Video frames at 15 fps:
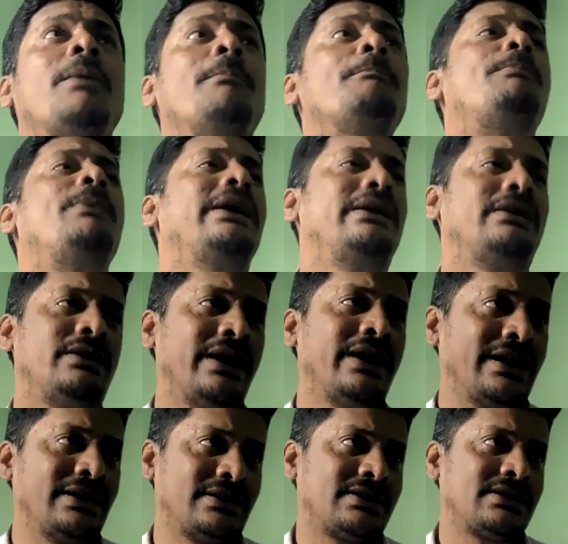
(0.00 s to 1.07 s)

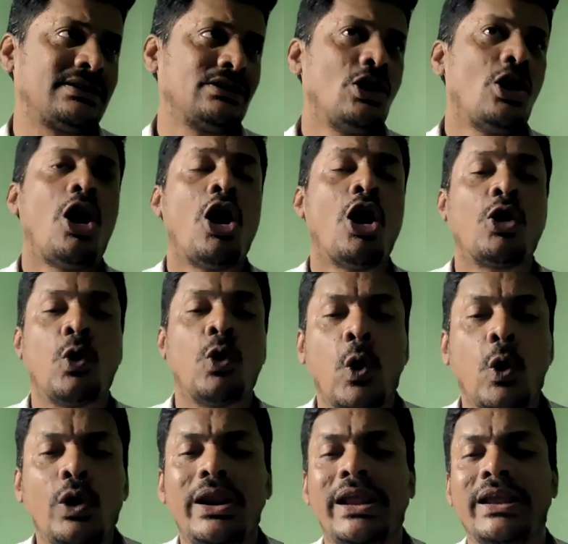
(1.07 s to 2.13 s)
completeness or
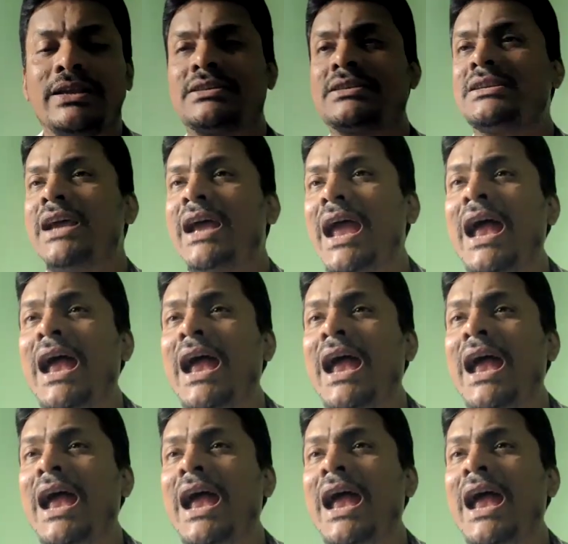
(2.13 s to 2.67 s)
wholeness